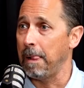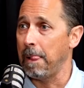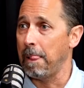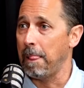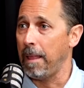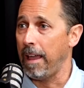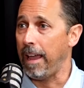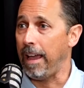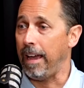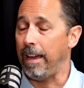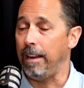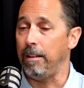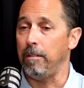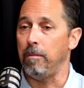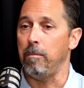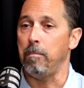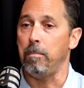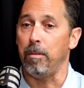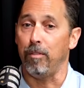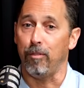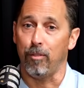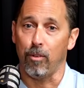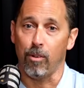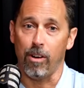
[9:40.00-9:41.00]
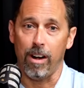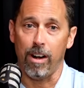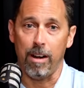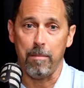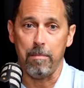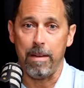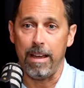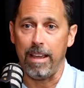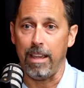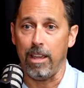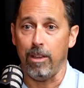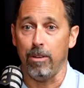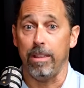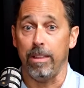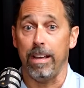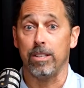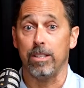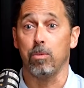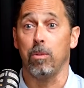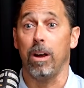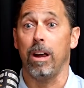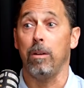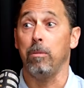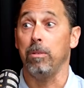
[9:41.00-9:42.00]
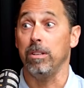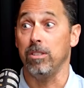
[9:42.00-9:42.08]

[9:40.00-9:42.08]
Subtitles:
And before I met you, that's where I